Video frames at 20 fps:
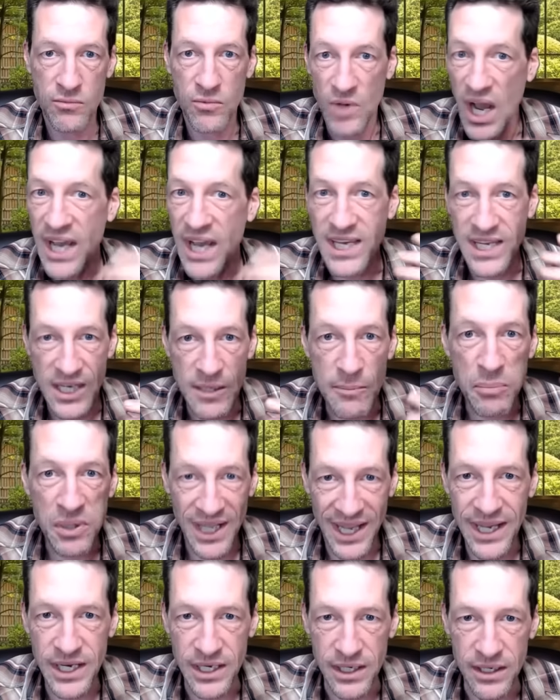i.e
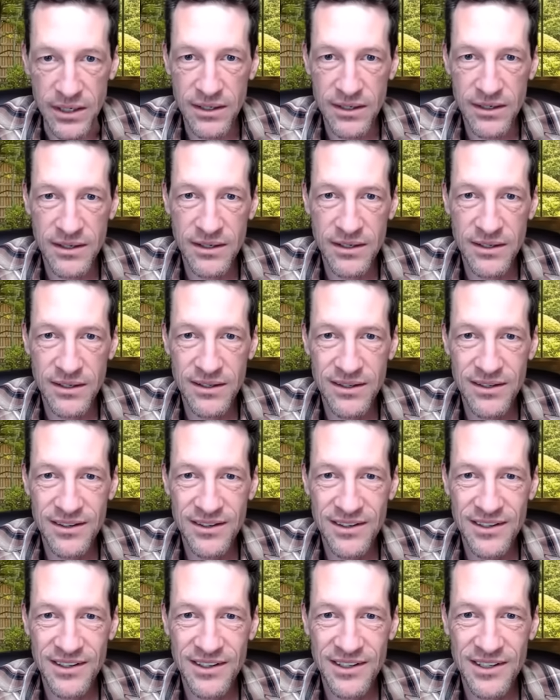planning
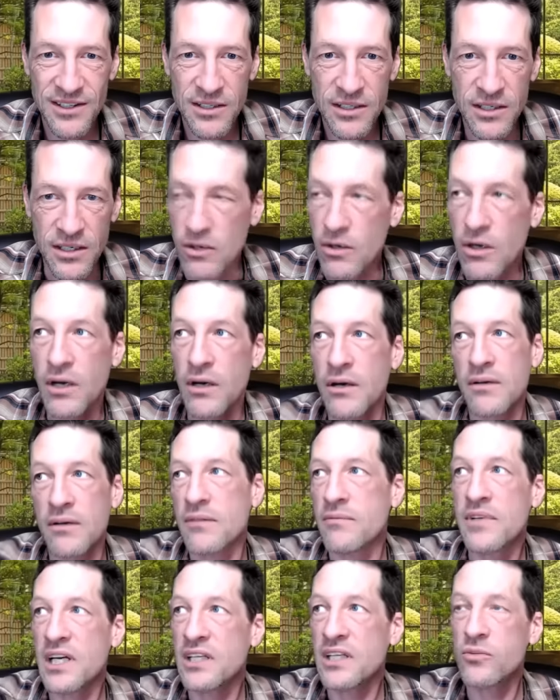you know
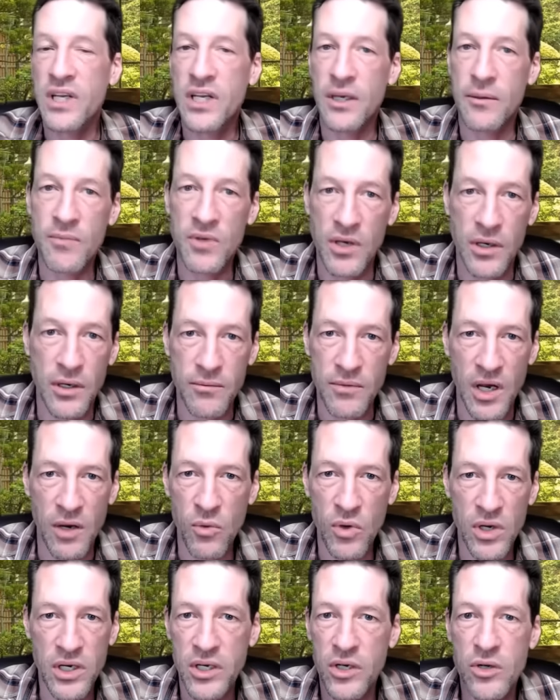on, next week I'm, i
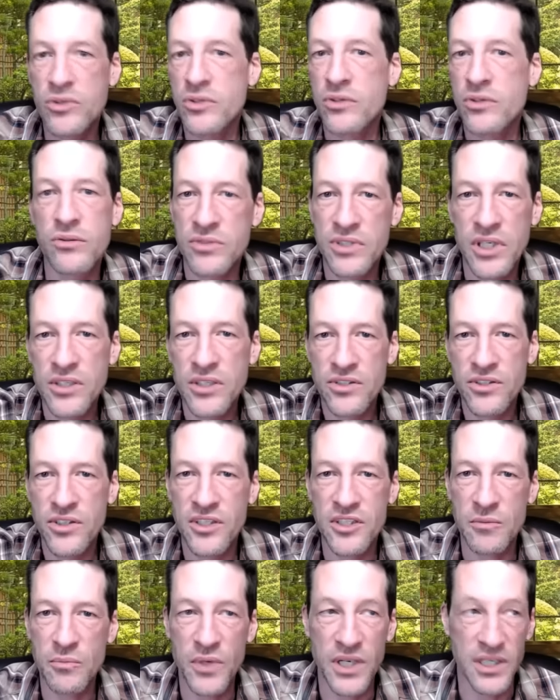want to go to such and
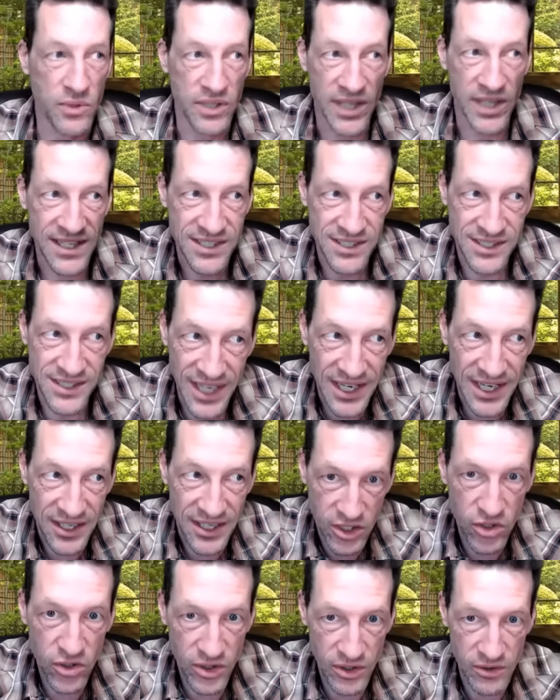such a place well that's not the
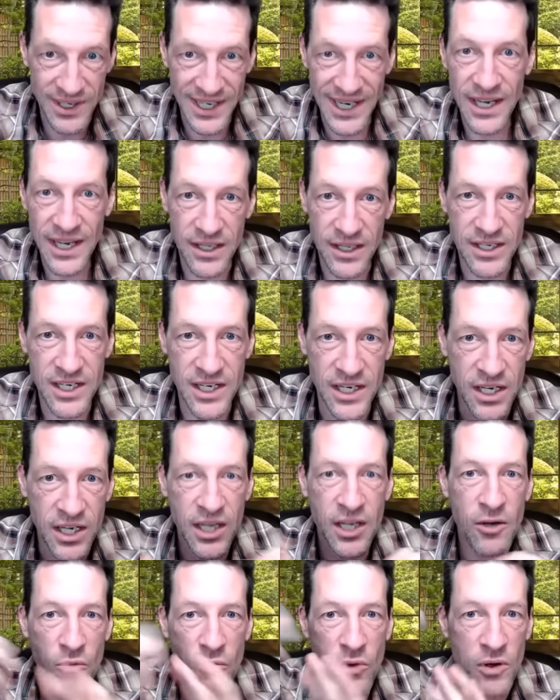current reality
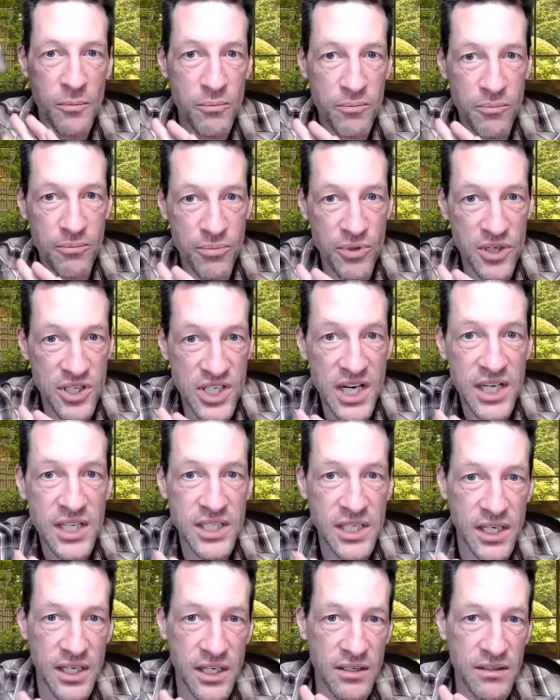we're
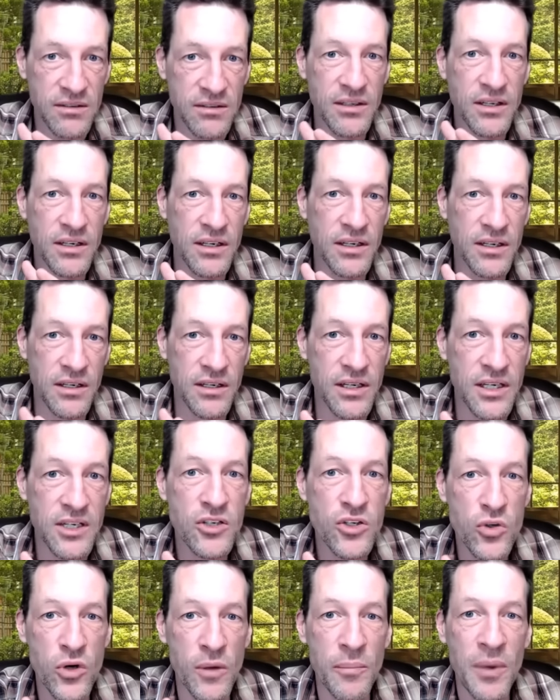projecting
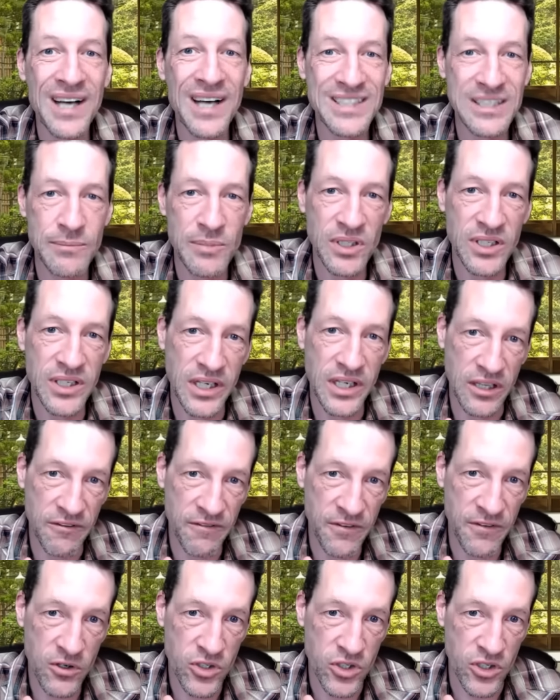into a possibility in the
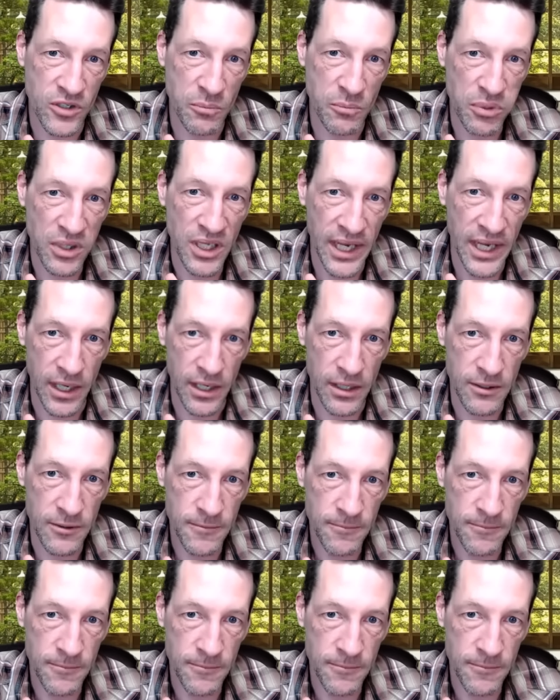future to plan